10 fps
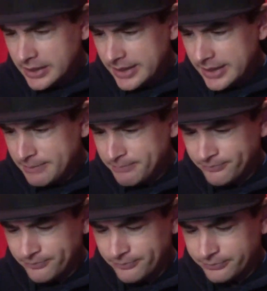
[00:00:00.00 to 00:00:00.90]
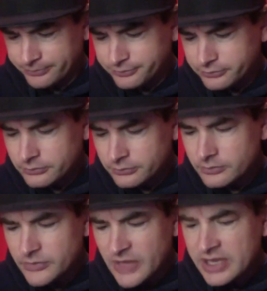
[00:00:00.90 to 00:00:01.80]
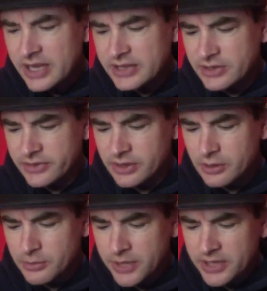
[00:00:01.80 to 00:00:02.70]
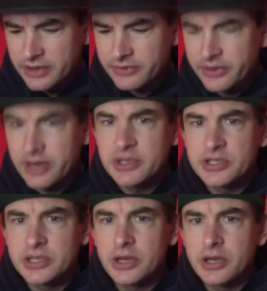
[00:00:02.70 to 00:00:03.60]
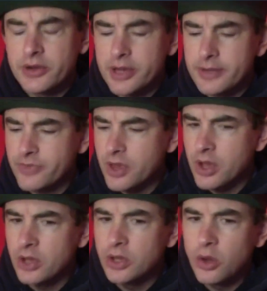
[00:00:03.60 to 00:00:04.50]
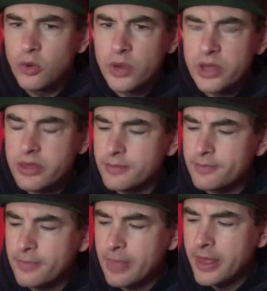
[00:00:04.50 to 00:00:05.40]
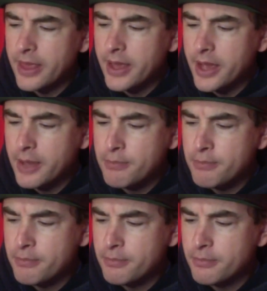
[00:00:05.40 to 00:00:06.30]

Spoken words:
Yeah, so I think the combination of that 3M insulate liner, along with the